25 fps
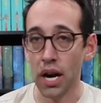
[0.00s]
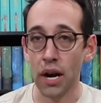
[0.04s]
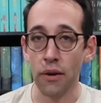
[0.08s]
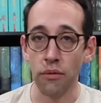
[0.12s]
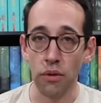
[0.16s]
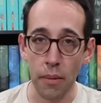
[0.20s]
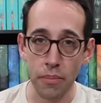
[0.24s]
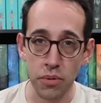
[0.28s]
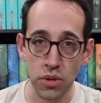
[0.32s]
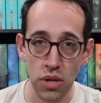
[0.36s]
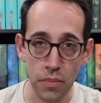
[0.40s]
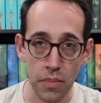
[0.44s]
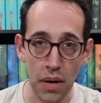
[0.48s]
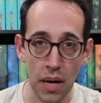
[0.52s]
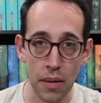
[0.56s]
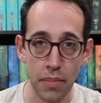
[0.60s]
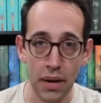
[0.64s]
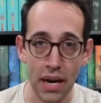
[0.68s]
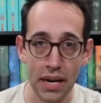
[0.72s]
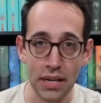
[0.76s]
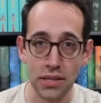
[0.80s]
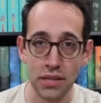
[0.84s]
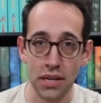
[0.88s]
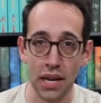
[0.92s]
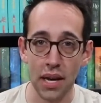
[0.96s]
I ruptured my
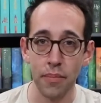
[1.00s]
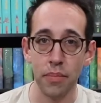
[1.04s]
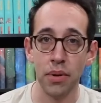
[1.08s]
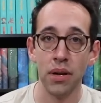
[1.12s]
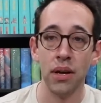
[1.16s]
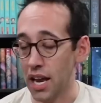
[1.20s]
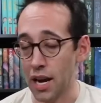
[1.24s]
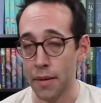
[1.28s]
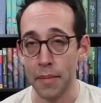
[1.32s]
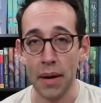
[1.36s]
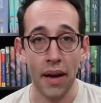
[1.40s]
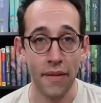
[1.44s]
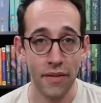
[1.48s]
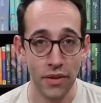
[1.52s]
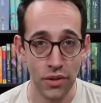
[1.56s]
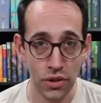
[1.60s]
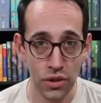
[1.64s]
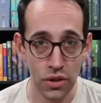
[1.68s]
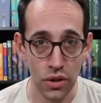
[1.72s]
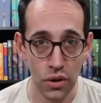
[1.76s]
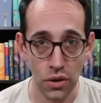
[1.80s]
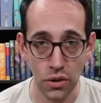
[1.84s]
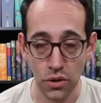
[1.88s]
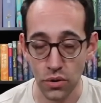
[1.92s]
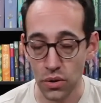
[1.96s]
bicep and I'm having
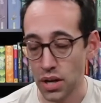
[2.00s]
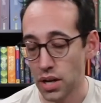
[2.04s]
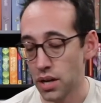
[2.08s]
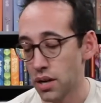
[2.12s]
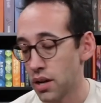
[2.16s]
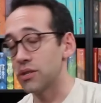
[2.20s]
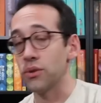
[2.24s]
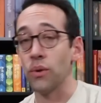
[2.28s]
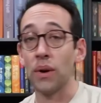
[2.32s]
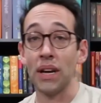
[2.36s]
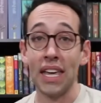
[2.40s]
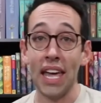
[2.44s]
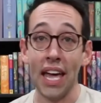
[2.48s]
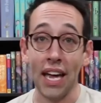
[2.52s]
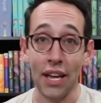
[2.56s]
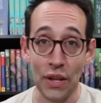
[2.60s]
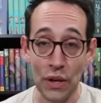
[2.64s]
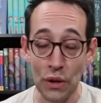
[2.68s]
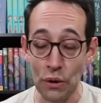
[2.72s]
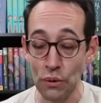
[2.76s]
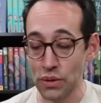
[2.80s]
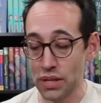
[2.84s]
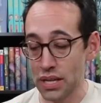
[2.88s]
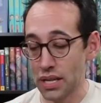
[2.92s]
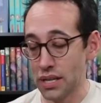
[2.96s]
surgery, so I can't
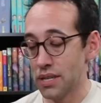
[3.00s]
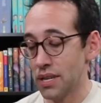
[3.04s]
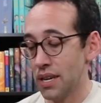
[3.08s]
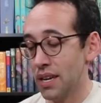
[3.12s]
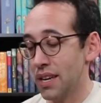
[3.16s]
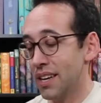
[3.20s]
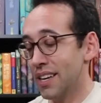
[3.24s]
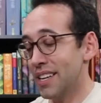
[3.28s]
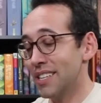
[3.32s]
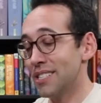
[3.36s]
use it.